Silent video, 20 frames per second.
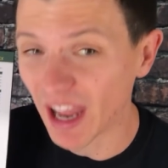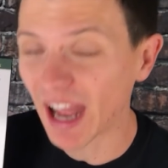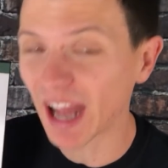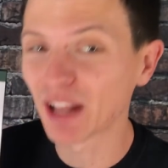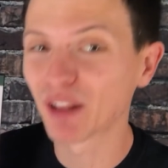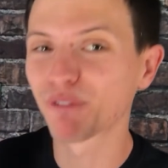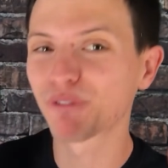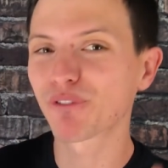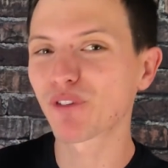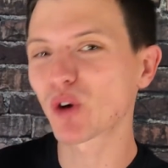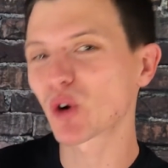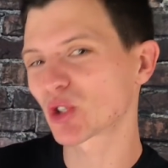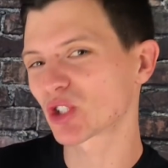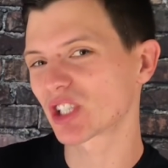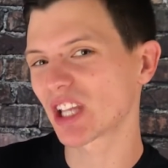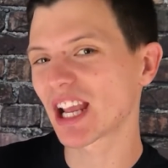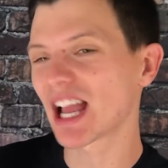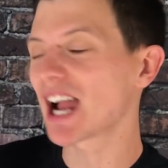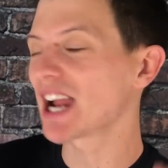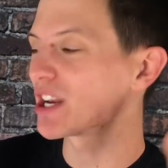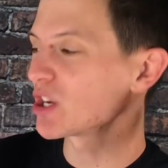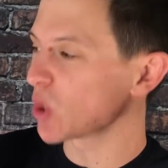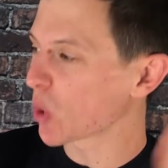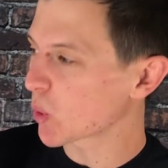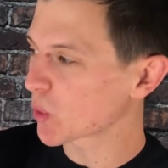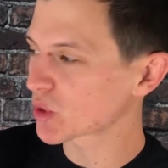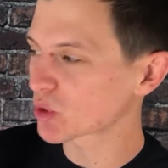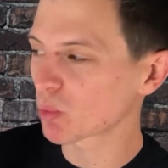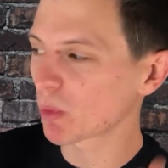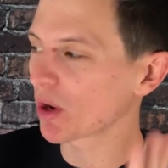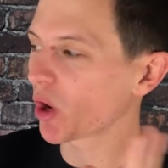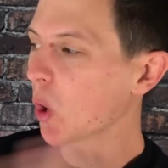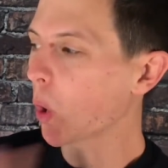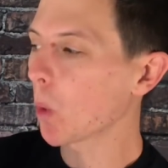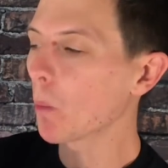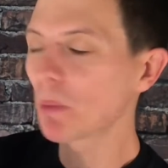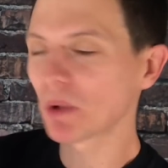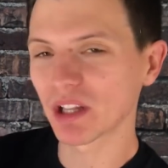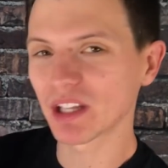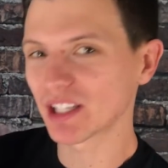And the first thing I noticed when
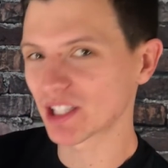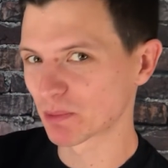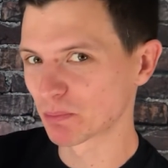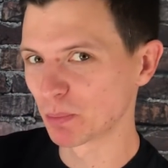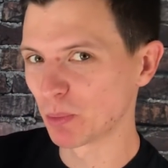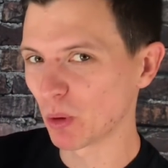opening this